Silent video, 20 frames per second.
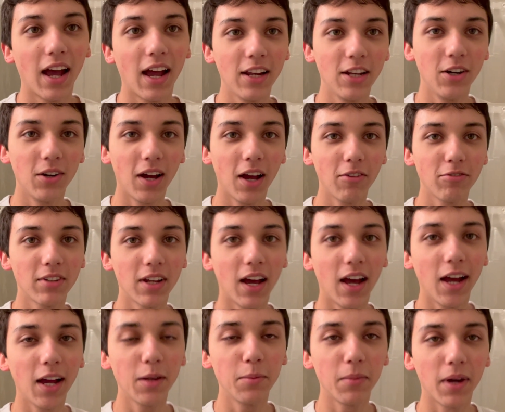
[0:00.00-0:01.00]
I don't have to
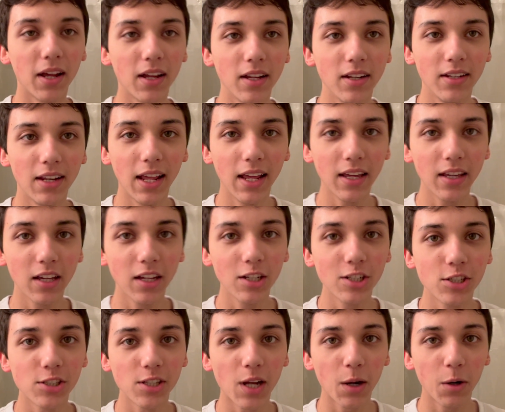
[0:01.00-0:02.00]
hide my naked
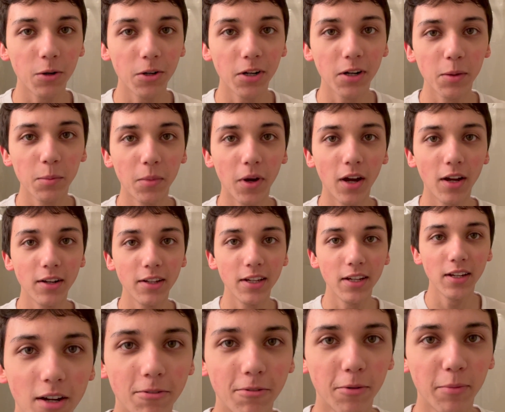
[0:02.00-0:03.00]
showering
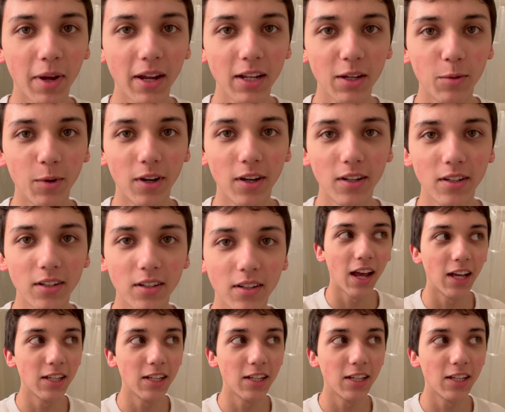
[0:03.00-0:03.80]
body from anyone.